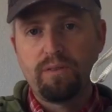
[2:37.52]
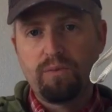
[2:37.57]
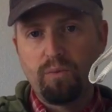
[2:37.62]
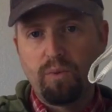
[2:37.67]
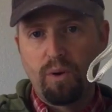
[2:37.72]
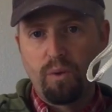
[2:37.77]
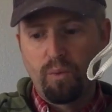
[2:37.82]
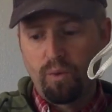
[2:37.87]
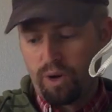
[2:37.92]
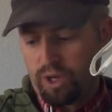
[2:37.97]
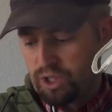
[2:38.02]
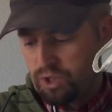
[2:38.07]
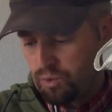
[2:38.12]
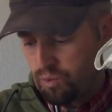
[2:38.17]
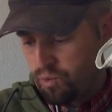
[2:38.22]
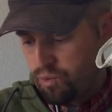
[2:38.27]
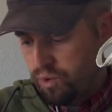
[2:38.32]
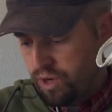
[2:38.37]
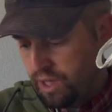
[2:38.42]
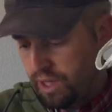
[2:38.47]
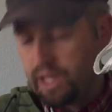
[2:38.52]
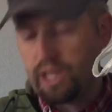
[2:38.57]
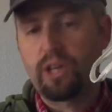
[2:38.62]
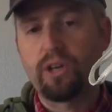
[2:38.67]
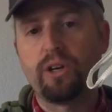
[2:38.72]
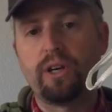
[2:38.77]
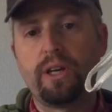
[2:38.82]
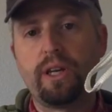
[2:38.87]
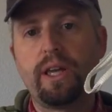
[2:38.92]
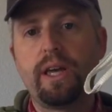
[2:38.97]
What works really
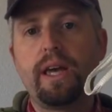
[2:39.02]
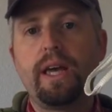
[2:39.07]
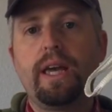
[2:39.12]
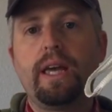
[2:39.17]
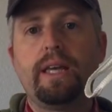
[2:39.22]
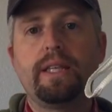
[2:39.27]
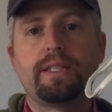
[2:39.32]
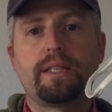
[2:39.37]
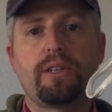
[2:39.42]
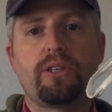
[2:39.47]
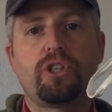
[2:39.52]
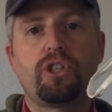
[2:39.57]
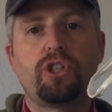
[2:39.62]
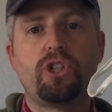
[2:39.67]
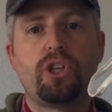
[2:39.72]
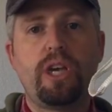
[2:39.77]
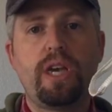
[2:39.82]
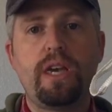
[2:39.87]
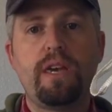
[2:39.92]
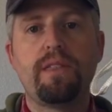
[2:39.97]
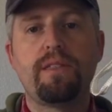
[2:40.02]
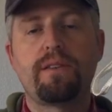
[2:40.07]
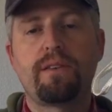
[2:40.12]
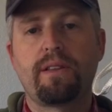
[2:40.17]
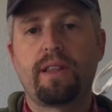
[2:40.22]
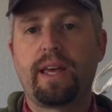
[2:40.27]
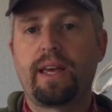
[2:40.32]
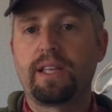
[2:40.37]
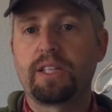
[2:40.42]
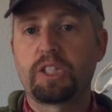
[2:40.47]
good is a sheathed,
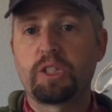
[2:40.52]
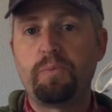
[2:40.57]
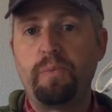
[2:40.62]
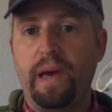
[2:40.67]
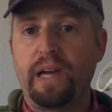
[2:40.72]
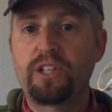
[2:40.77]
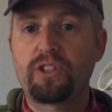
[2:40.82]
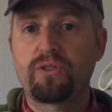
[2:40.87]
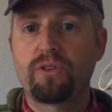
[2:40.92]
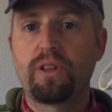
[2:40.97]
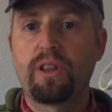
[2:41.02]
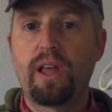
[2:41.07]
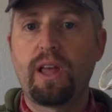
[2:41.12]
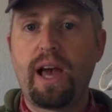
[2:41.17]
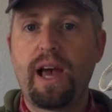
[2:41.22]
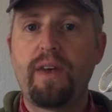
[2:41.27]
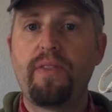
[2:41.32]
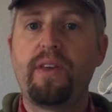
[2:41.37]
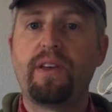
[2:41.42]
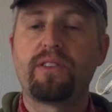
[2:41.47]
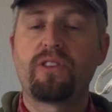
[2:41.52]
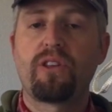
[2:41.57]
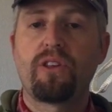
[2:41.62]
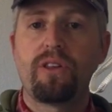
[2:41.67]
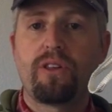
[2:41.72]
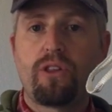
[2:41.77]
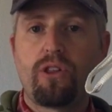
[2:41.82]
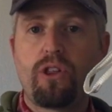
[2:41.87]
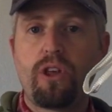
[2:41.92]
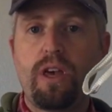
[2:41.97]
like a Spectra line that's
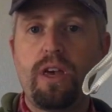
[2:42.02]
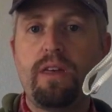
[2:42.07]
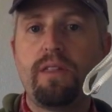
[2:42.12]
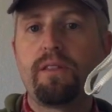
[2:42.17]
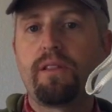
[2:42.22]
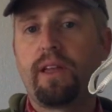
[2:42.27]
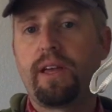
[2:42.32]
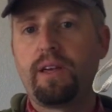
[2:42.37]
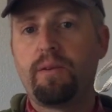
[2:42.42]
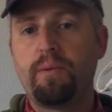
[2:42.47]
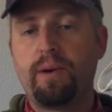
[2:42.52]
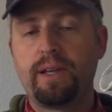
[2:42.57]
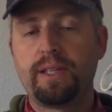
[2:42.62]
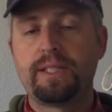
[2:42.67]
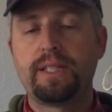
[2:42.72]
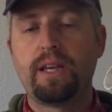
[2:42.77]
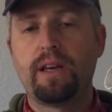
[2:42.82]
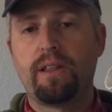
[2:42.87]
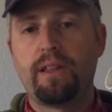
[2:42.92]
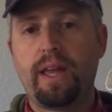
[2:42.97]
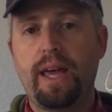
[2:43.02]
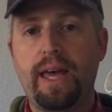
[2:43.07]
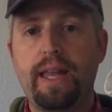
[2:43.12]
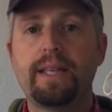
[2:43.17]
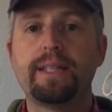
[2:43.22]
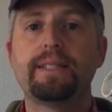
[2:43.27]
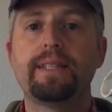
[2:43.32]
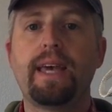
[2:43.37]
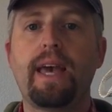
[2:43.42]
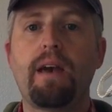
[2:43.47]
sheathed, like you might see on the
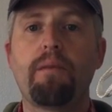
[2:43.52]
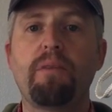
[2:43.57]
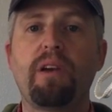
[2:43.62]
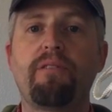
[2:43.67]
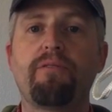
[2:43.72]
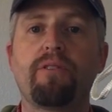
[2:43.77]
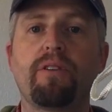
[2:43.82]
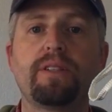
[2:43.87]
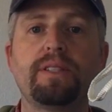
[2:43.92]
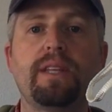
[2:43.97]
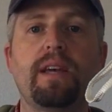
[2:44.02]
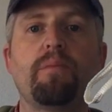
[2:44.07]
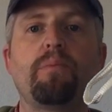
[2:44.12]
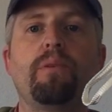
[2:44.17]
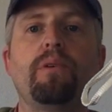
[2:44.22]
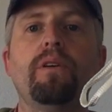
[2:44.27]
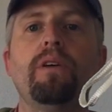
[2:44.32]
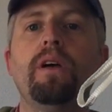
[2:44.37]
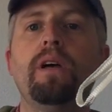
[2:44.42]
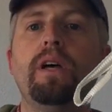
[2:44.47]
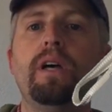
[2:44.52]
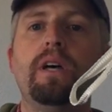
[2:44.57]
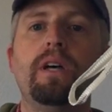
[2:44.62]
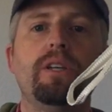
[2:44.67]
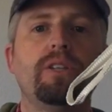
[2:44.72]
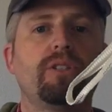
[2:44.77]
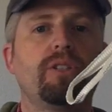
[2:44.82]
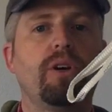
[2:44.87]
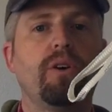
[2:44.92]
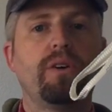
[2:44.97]
Hennessy hammock, for example.
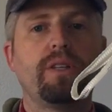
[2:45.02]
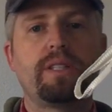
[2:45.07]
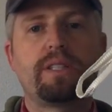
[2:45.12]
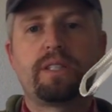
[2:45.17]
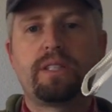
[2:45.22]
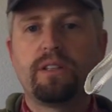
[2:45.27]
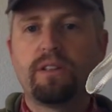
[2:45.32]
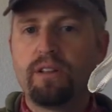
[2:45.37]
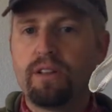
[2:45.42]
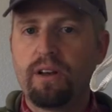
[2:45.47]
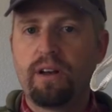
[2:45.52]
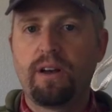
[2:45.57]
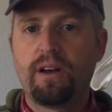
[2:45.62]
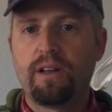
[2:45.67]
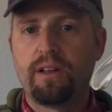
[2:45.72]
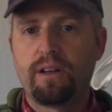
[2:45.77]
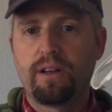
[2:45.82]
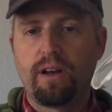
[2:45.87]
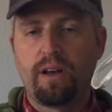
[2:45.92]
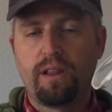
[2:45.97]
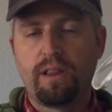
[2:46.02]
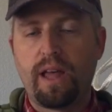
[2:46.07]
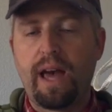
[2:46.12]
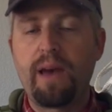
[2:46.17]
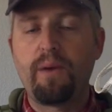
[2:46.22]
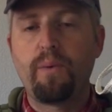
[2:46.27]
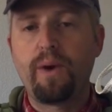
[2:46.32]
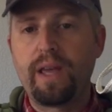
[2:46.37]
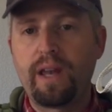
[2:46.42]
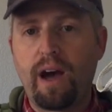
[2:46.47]
So it's still a
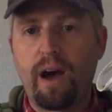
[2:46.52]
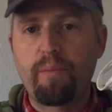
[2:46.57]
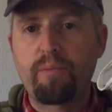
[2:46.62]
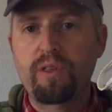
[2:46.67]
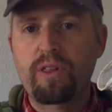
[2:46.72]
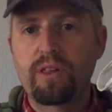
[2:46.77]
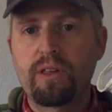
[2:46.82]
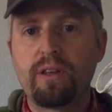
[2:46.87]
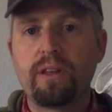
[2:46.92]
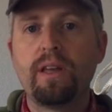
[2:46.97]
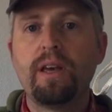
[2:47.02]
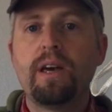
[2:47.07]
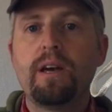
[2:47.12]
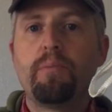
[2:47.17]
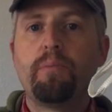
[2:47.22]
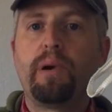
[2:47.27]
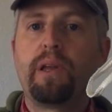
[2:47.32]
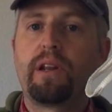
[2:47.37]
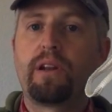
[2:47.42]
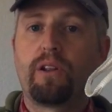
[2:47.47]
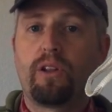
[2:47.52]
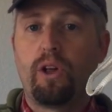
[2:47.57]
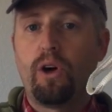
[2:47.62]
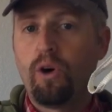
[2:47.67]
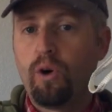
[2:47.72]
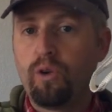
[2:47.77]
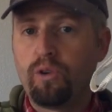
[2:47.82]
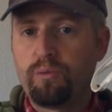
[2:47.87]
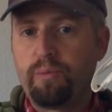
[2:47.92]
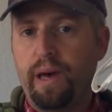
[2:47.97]
lightweight option, but it'll
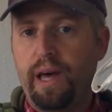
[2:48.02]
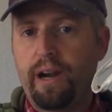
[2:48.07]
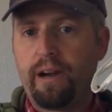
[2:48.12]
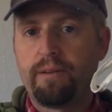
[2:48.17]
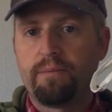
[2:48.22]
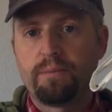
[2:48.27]
hold better.